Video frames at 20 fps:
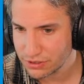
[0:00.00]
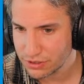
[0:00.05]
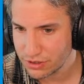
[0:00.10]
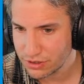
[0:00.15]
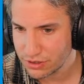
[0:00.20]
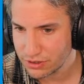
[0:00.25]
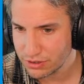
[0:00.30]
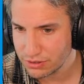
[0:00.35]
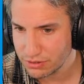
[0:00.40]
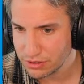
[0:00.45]

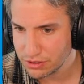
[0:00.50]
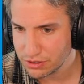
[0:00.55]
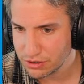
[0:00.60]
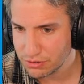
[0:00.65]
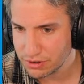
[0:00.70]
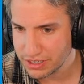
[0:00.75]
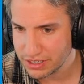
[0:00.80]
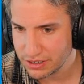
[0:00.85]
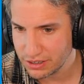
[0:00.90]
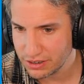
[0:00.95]
I'm going to
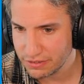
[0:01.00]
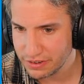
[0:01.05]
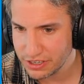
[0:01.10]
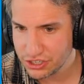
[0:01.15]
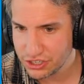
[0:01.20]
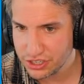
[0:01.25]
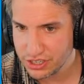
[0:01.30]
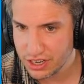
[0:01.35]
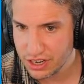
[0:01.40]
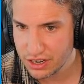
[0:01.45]
create an
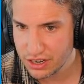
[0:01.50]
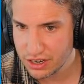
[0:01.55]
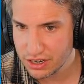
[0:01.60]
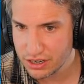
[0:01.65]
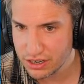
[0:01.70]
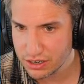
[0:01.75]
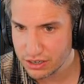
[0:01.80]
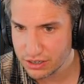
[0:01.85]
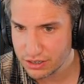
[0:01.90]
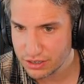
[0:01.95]
elevation
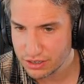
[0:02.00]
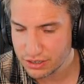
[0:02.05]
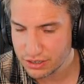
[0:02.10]
here.